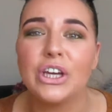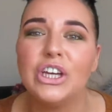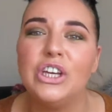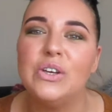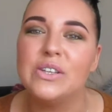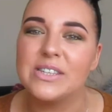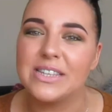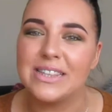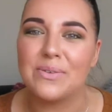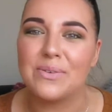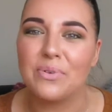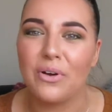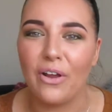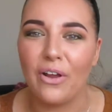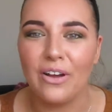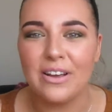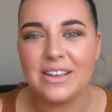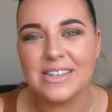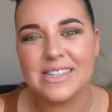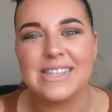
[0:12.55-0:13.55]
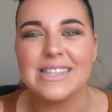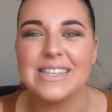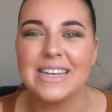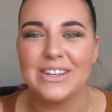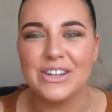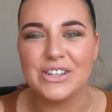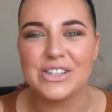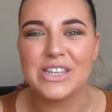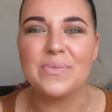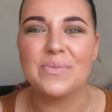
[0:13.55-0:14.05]
using their products, then
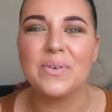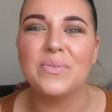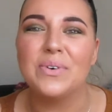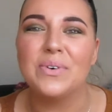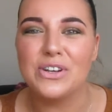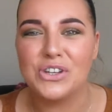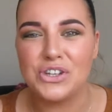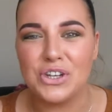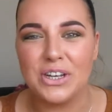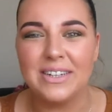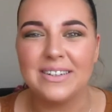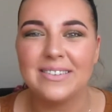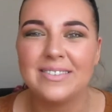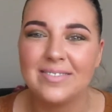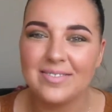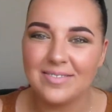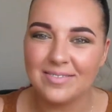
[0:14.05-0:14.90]
just keep on watching.